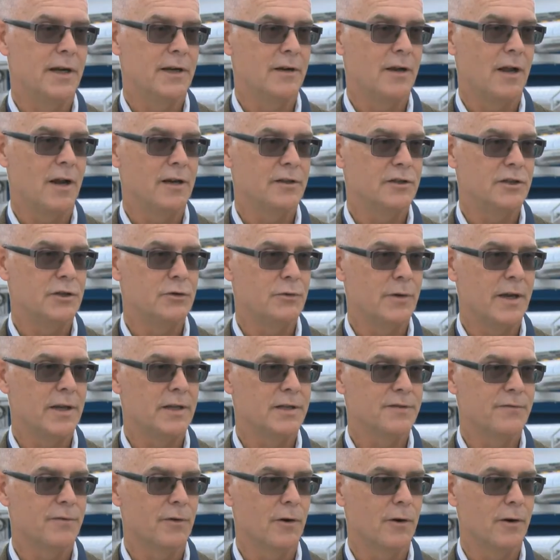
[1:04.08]
technology
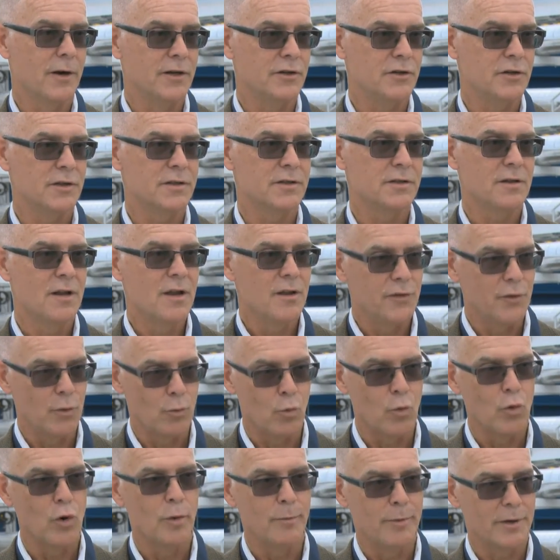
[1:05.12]
transfer and just the
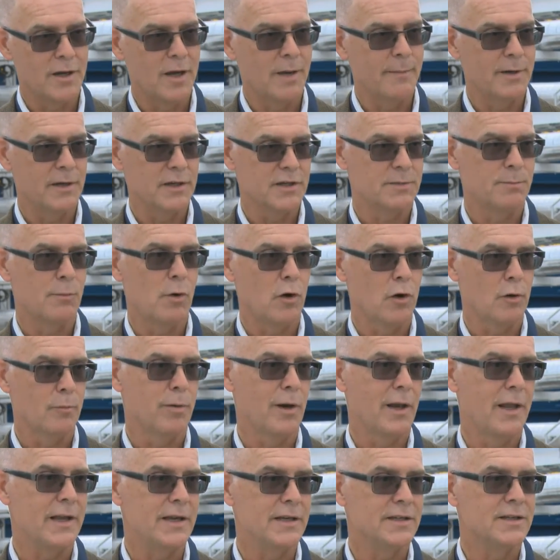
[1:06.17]
world becoming a smaller
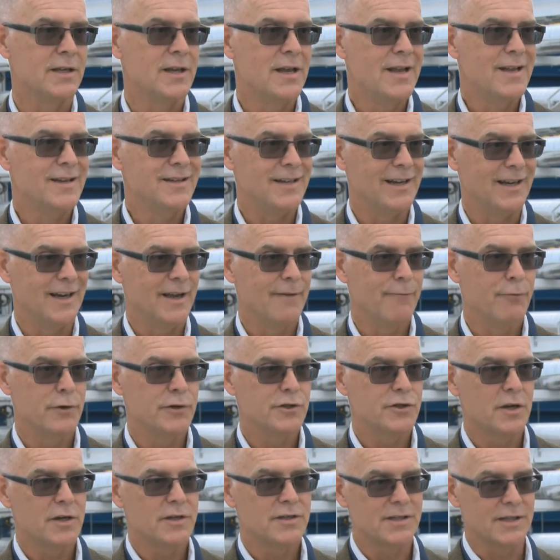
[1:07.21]
place to
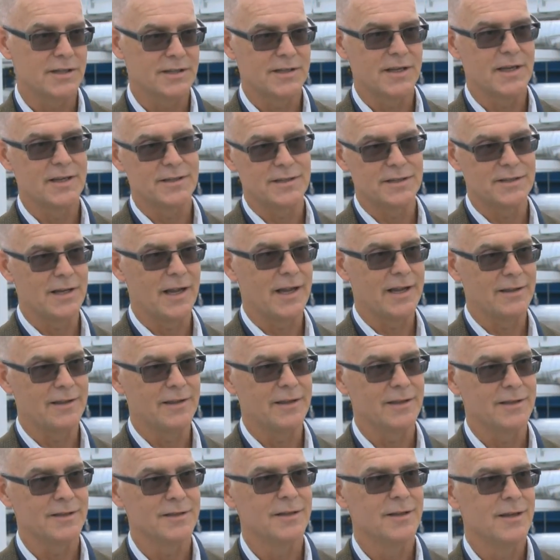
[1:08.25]
leverage successes like
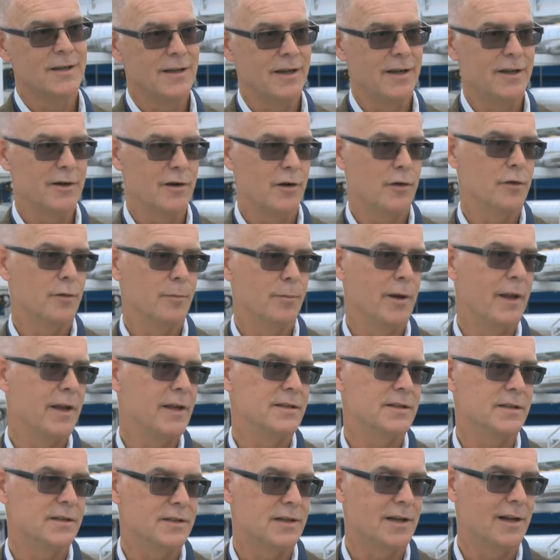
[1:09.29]
this and other
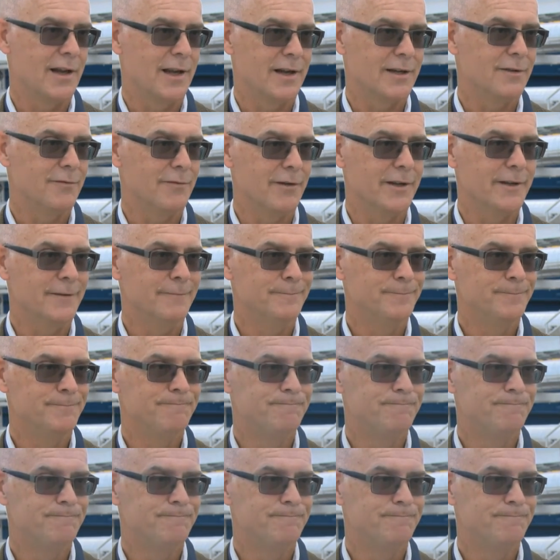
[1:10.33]
places collectively.